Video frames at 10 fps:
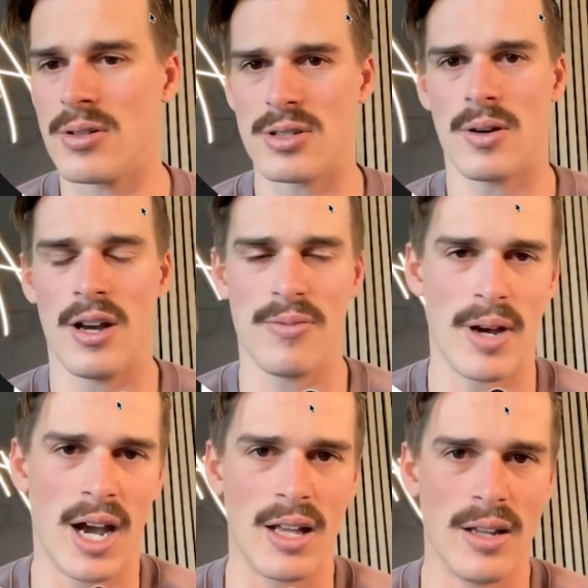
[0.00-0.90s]
I'll still have
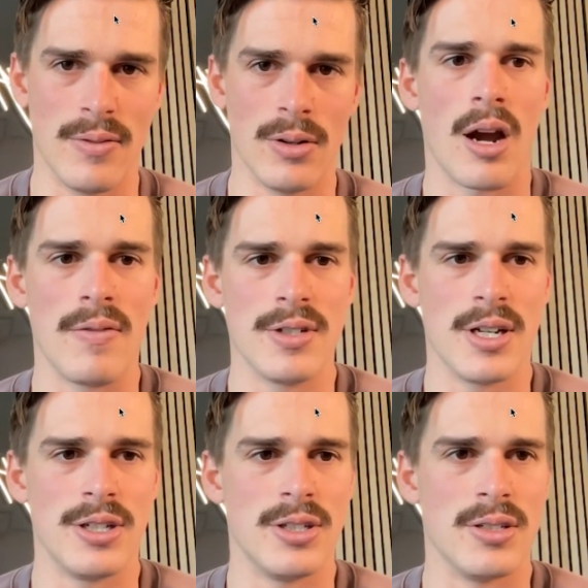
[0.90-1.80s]
my high level
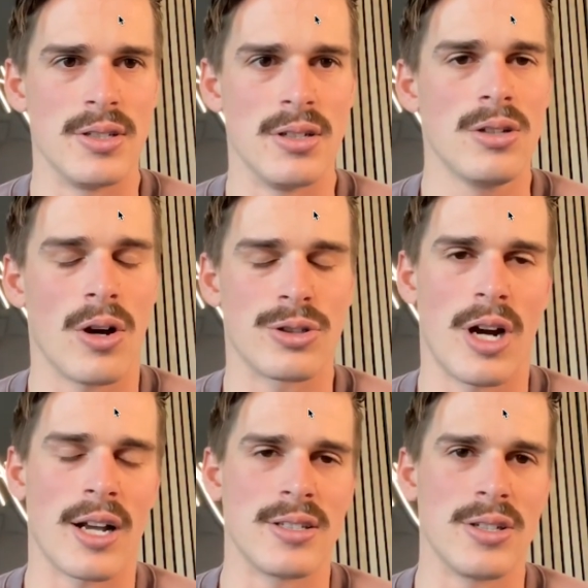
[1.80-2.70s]
conversations and talk
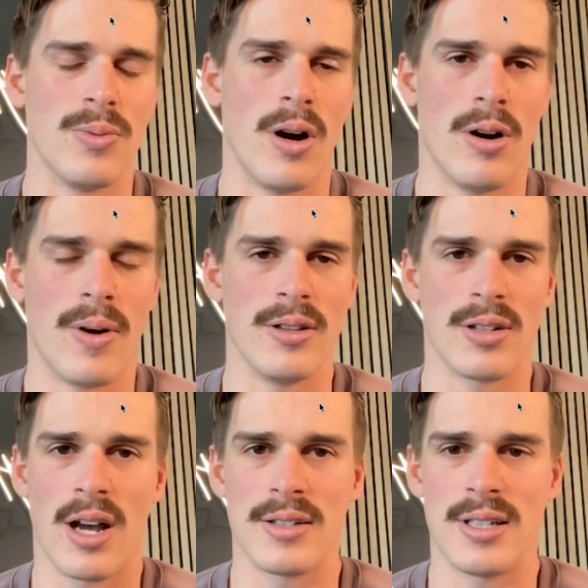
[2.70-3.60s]
tracks as well around the
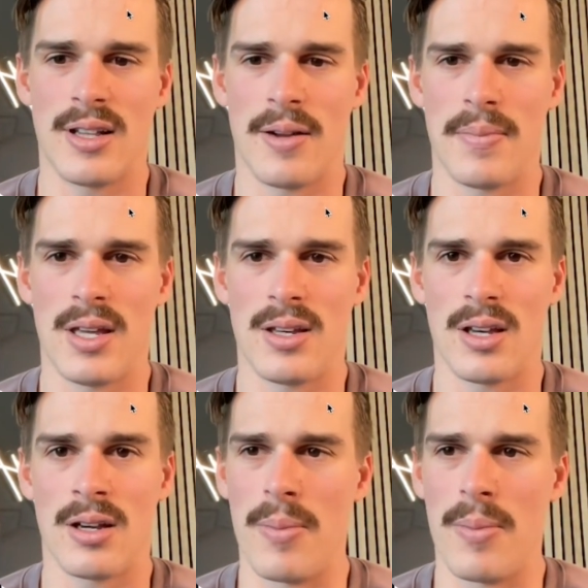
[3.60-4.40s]
content that I'm making.